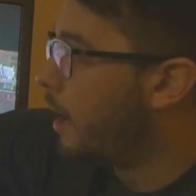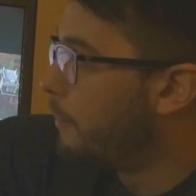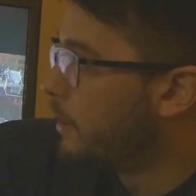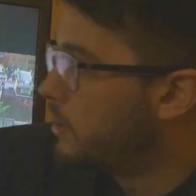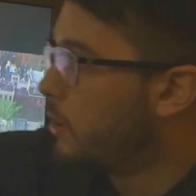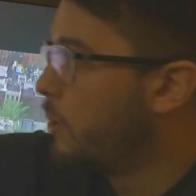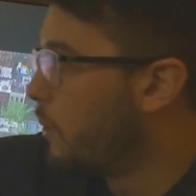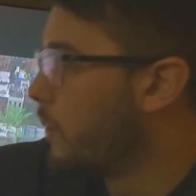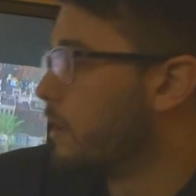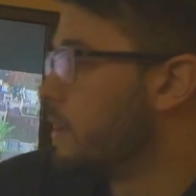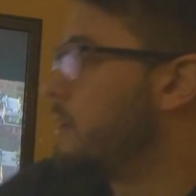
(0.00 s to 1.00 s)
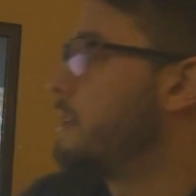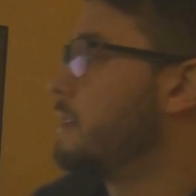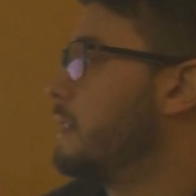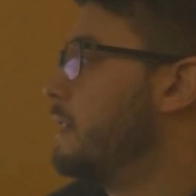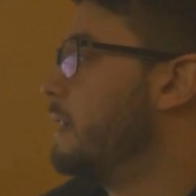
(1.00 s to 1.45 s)
up
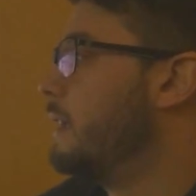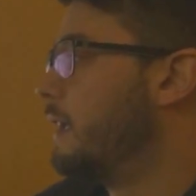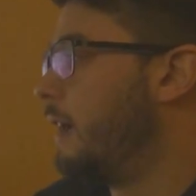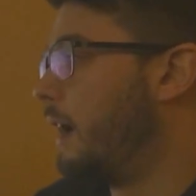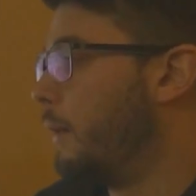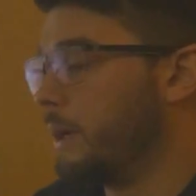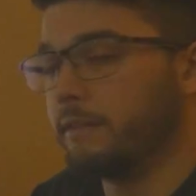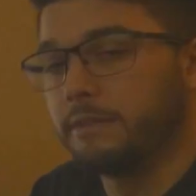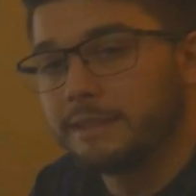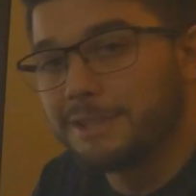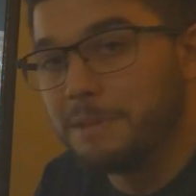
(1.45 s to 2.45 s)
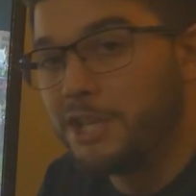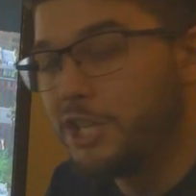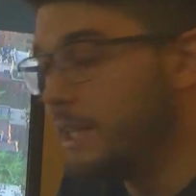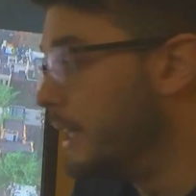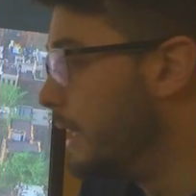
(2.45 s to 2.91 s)
towards whatever this
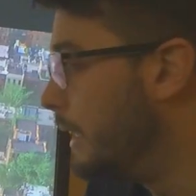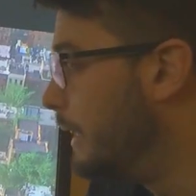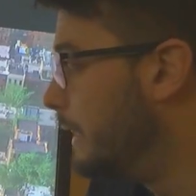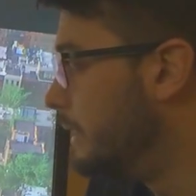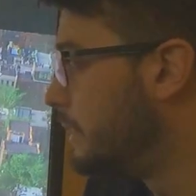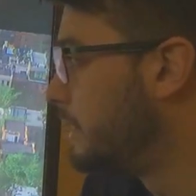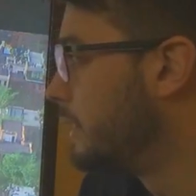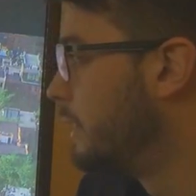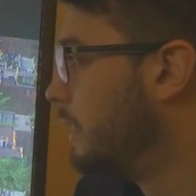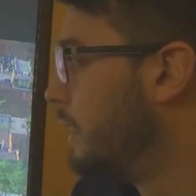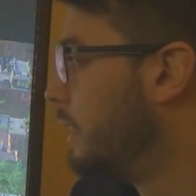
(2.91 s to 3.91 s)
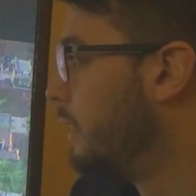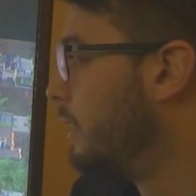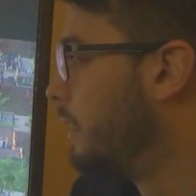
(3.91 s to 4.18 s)
machine is. And